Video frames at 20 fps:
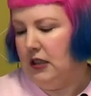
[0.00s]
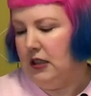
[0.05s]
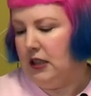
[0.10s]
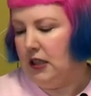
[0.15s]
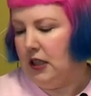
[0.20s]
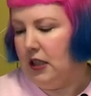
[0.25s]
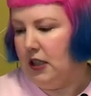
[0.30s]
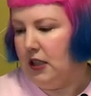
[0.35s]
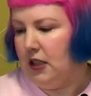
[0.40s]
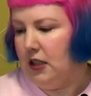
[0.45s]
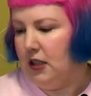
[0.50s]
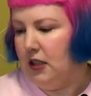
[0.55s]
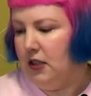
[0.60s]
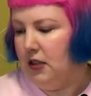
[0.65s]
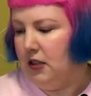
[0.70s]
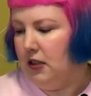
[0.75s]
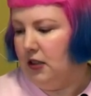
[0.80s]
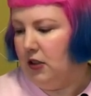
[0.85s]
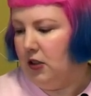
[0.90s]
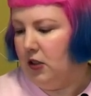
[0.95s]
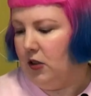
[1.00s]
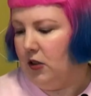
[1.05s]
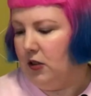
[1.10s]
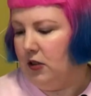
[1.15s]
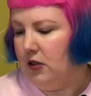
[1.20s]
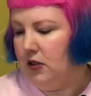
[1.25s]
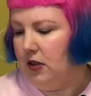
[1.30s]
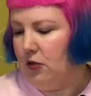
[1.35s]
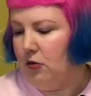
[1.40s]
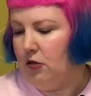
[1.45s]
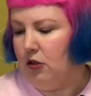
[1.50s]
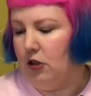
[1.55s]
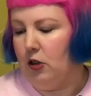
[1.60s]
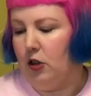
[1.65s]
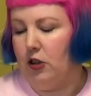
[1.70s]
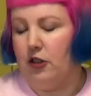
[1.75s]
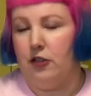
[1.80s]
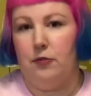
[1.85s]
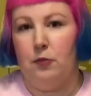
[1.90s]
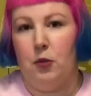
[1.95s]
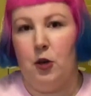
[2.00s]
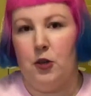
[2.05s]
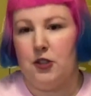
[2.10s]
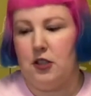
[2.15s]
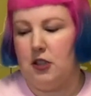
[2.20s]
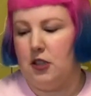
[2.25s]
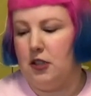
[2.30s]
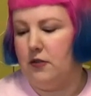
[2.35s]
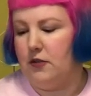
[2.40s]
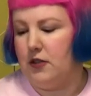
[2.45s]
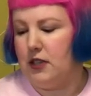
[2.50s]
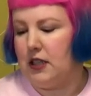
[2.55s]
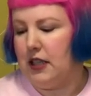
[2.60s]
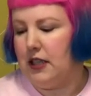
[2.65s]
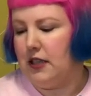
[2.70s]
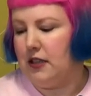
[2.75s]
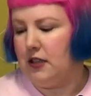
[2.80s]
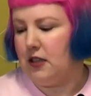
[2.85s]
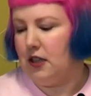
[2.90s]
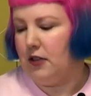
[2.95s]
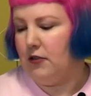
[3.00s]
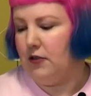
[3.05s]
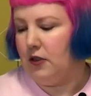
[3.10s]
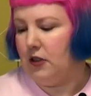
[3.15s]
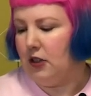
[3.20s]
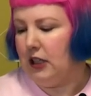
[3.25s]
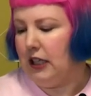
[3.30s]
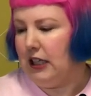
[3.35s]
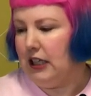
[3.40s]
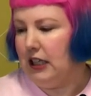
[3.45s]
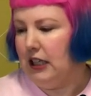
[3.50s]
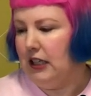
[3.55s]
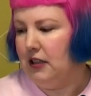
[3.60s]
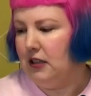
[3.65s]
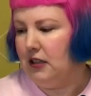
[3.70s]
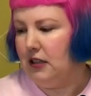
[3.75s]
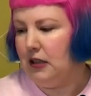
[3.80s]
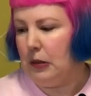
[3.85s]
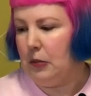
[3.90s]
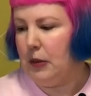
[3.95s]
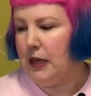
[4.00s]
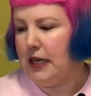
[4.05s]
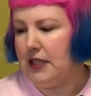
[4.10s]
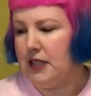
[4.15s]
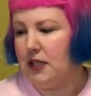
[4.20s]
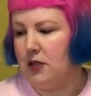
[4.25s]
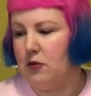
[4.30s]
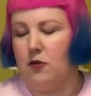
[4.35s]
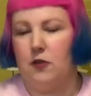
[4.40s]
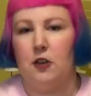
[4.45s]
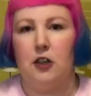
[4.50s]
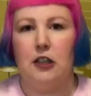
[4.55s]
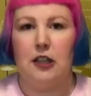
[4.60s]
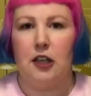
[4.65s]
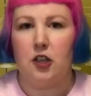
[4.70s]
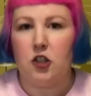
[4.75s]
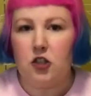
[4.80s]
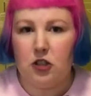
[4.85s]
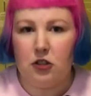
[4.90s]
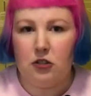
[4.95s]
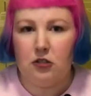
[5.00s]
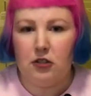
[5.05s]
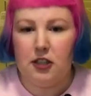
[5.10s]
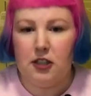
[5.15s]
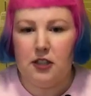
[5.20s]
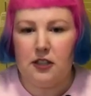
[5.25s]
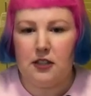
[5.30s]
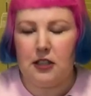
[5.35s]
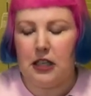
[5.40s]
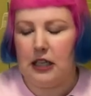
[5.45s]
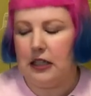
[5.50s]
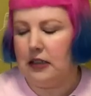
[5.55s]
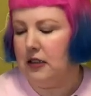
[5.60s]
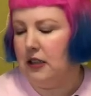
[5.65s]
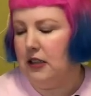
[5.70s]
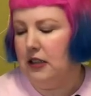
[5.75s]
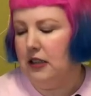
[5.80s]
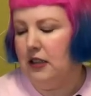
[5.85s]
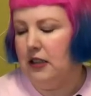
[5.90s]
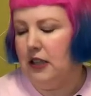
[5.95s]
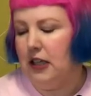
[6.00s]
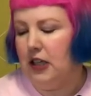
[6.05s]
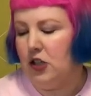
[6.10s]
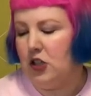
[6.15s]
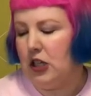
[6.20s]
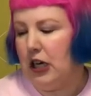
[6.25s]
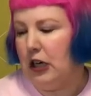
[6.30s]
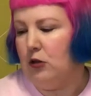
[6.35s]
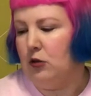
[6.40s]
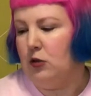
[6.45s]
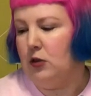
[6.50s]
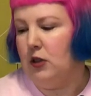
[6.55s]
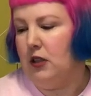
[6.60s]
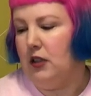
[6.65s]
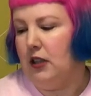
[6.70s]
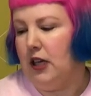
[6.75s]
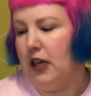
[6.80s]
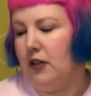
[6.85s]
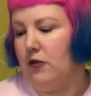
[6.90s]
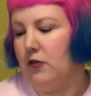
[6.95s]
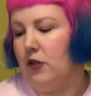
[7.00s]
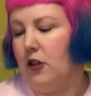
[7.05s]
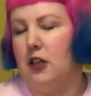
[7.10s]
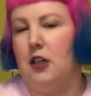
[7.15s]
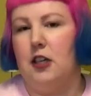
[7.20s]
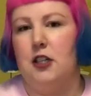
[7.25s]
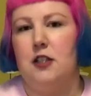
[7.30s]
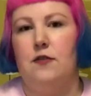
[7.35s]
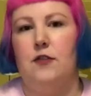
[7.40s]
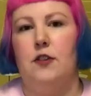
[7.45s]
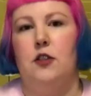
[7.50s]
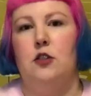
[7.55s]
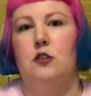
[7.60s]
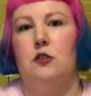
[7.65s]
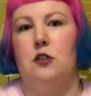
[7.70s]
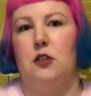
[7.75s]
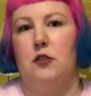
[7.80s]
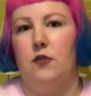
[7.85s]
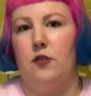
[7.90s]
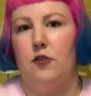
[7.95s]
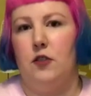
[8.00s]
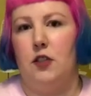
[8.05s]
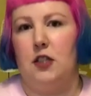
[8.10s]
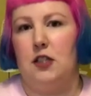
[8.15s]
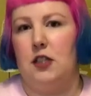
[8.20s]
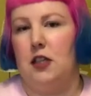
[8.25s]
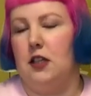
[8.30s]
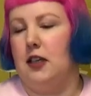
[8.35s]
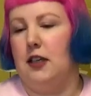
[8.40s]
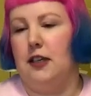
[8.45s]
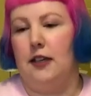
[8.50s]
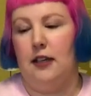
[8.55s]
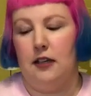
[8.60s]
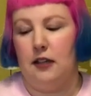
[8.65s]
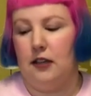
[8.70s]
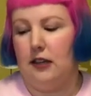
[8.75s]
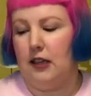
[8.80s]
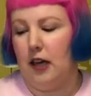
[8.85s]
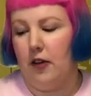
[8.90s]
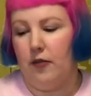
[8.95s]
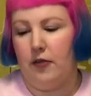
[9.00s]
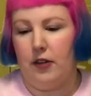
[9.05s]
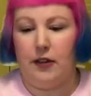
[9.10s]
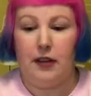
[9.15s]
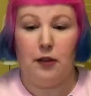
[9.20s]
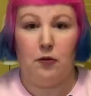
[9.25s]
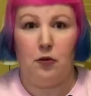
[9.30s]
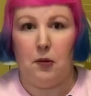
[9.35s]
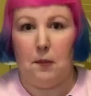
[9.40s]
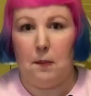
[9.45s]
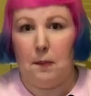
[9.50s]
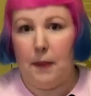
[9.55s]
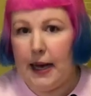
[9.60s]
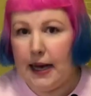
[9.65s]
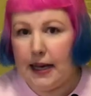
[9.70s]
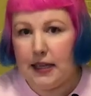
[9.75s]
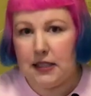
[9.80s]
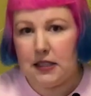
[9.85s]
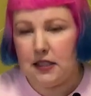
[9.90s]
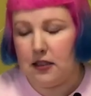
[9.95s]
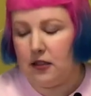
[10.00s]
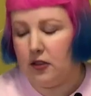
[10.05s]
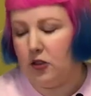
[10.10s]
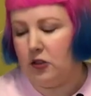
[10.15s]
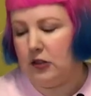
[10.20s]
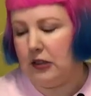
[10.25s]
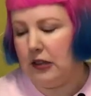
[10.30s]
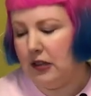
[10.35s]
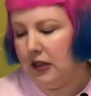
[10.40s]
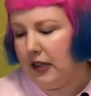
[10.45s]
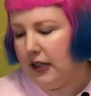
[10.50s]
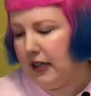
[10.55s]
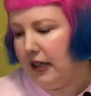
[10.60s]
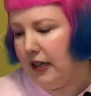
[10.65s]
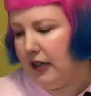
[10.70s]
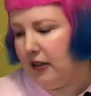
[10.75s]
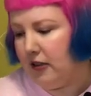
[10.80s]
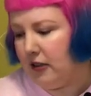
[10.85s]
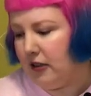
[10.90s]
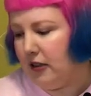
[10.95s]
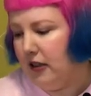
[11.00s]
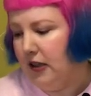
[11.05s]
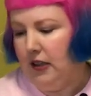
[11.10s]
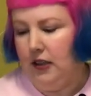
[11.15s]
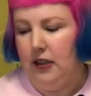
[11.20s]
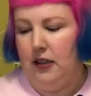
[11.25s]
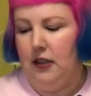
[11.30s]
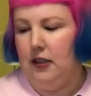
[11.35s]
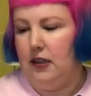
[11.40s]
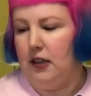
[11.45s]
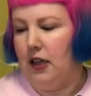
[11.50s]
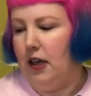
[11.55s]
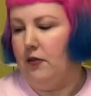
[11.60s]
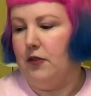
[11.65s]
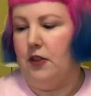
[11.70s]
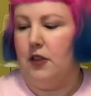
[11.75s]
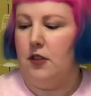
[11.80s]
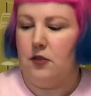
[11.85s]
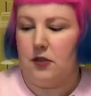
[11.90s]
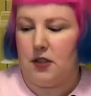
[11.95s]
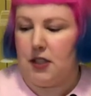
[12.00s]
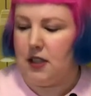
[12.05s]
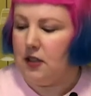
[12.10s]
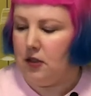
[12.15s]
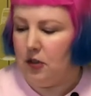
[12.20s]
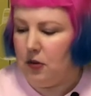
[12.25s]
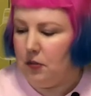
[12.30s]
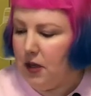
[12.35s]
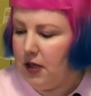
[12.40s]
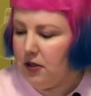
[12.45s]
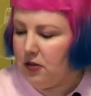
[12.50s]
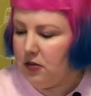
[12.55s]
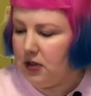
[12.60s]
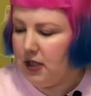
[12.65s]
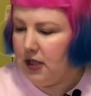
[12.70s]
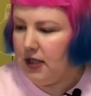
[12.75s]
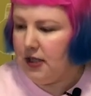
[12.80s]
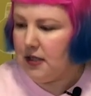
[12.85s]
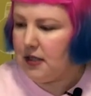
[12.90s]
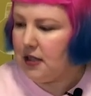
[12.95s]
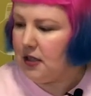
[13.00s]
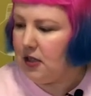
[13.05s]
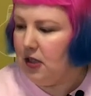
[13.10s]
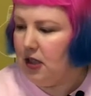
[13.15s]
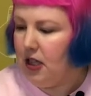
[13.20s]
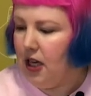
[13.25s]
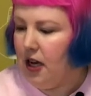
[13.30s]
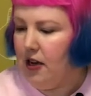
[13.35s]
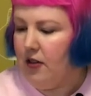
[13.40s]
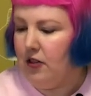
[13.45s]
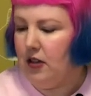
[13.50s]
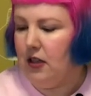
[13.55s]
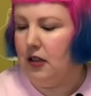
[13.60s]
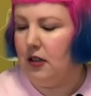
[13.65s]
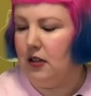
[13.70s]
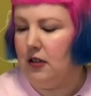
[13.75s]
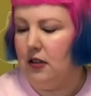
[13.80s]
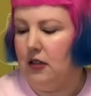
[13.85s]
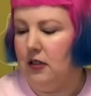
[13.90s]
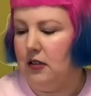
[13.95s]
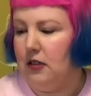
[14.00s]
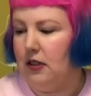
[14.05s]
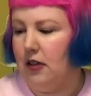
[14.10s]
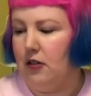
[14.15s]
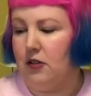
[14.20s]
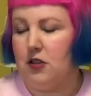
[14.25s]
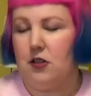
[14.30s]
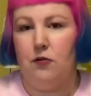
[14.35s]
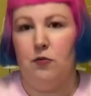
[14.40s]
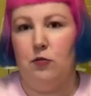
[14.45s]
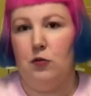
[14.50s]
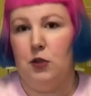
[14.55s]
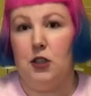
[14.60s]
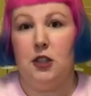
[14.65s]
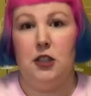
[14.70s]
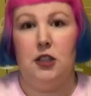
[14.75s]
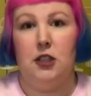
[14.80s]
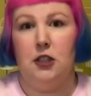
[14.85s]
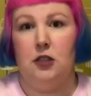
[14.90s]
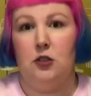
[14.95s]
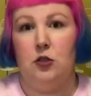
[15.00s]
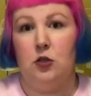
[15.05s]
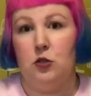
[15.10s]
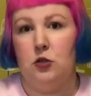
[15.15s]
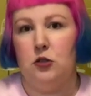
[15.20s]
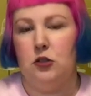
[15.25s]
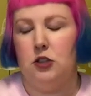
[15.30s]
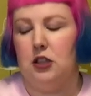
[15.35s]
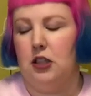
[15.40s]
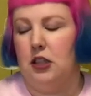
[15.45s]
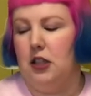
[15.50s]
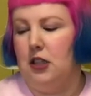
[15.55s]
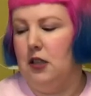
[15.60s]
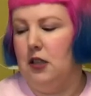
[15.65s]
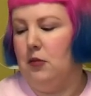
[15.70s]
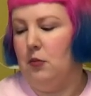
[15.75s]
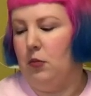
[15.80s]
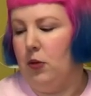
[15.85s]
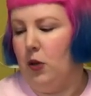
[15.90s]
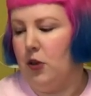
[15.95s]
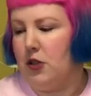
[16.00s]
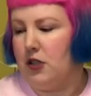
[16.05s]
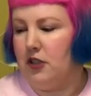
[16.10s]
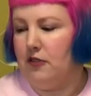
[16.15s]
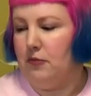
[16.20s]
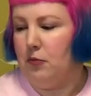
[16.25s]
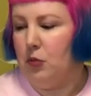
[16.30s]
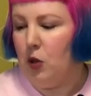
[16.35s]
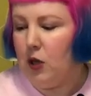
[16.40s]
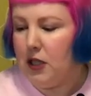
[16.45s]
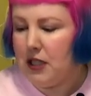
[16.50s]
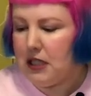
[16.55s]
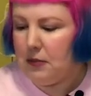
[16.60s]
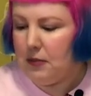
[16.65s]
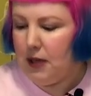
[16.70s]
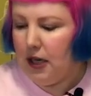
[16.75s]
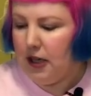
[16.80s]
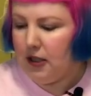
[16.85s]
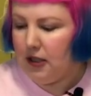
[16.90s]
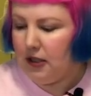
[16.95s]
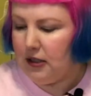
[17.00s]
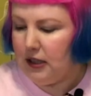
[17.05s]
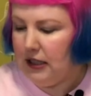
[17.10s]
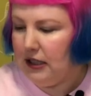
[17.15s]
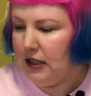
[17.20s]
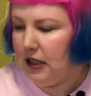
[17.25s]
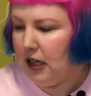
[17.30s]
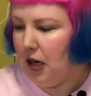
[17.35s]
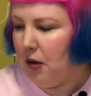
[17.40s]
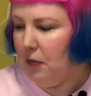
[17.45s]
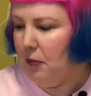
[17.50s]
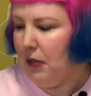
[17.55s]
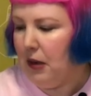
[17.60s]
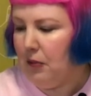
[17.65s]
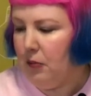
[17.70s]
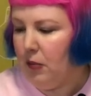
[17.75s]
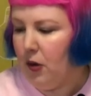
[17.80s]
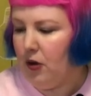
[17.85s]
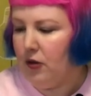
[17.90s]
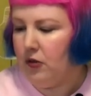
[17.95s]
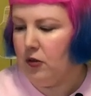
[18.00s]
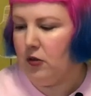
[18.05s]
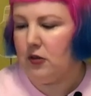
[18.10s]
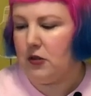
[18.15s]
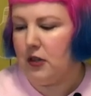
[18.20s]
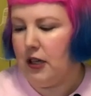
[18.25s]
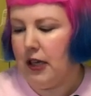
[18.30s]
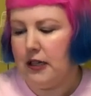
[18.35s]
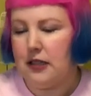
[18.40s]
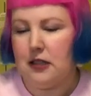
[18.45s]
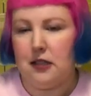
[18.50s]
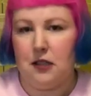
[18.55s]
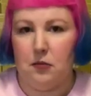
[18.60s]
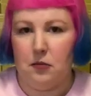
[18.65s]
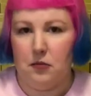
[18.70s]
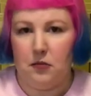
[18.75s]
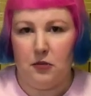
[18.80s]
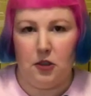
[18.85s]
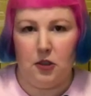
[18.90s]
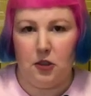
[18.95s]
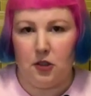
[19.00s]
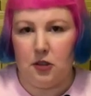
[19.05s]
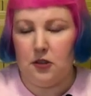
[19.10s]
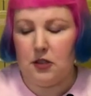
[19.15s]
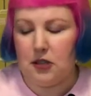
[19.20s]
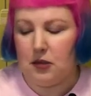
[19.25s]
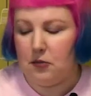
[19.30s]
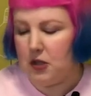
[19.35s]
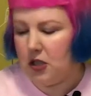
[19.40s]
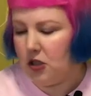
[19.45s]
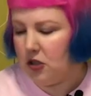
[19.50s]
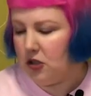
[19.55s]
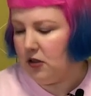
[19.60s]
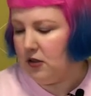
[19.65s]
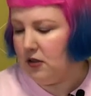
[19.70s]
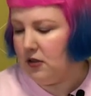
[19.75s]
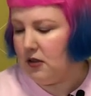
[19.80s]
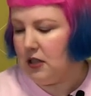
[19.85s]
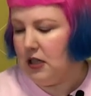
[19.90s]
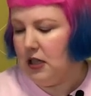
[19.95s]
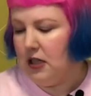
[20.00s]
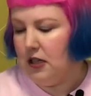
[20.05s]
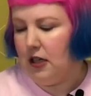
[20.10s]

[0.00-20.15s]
uh, you know, there were a lot of positives, and I feel like the pieces were very luxurious and in general had a very nice feel and fit. And I love that they were matte and no glare, and love that there was like no puzzle dust. So, yeah, I think there were some really good positive points about it, um, but both also had some, you know, some issues.